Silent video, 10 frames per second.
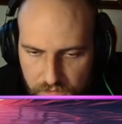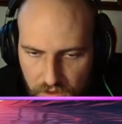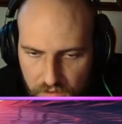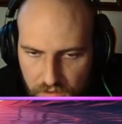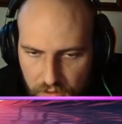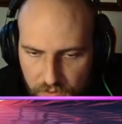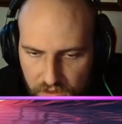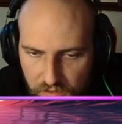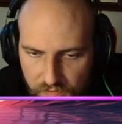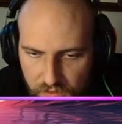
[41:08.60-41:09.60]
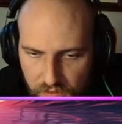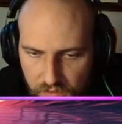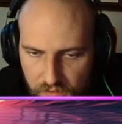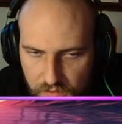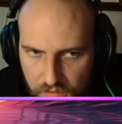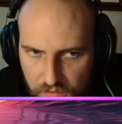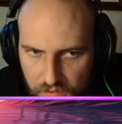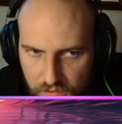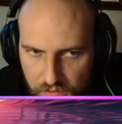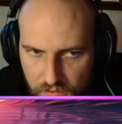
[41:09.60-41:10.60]
A little bit careful here.
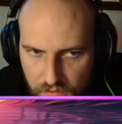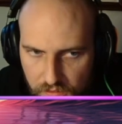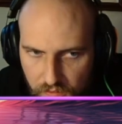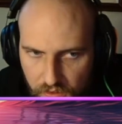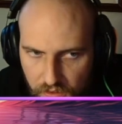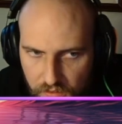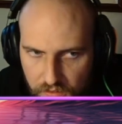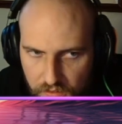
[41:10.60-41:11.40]
Right.